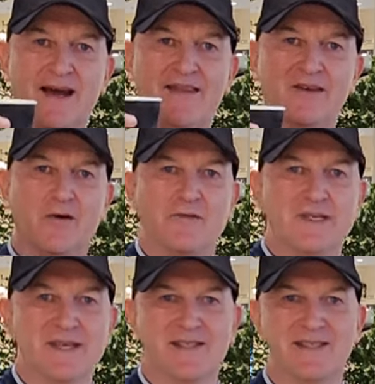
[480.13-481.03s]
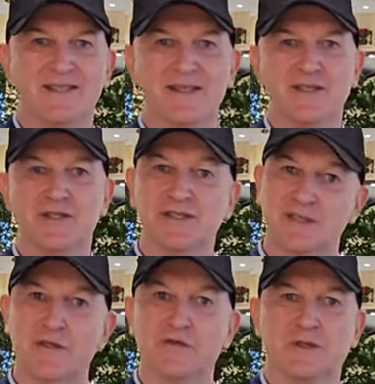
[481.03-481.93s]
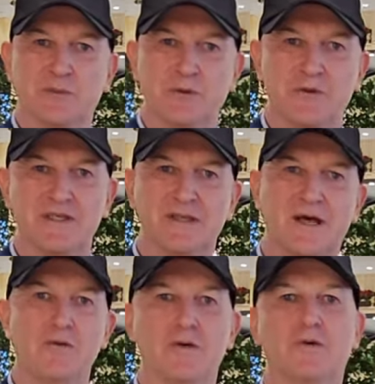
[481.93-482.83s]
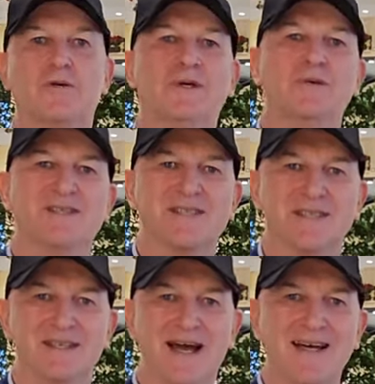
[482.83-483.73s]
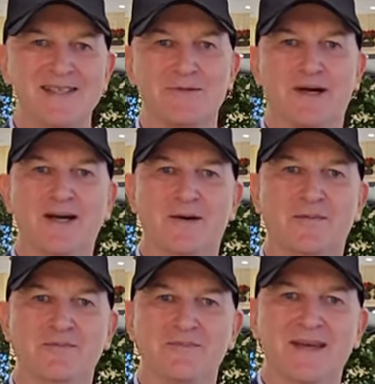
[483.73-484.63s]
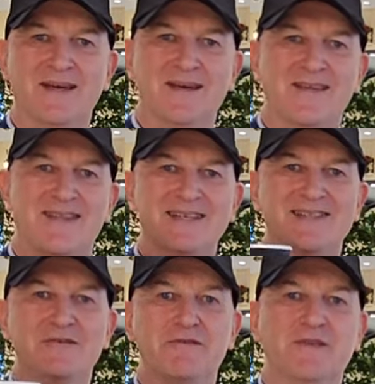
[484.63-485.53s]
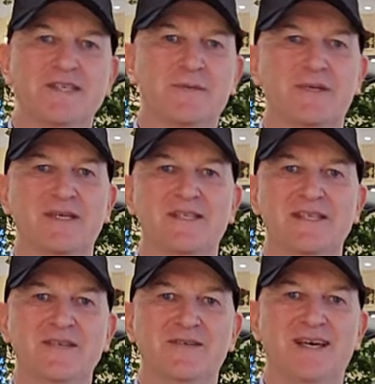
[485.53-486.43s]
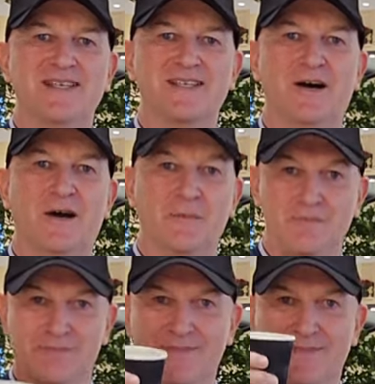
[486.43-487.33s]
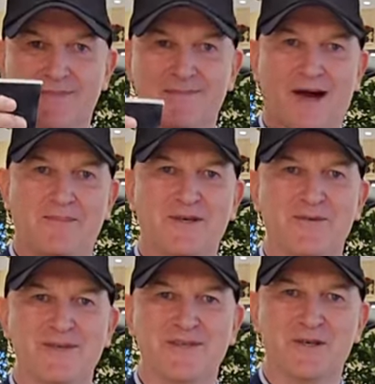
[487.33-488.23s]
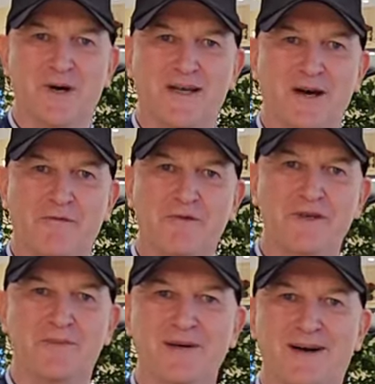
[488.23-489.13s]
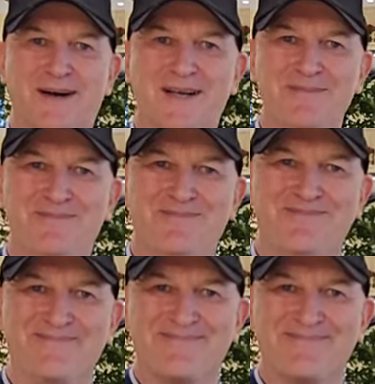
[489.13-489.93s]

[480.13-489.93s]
and the coffee tastes delicious and you're supporting local community as well. That's it for this week. See you next time. I'm going to enjoy my coffee. Bye bye.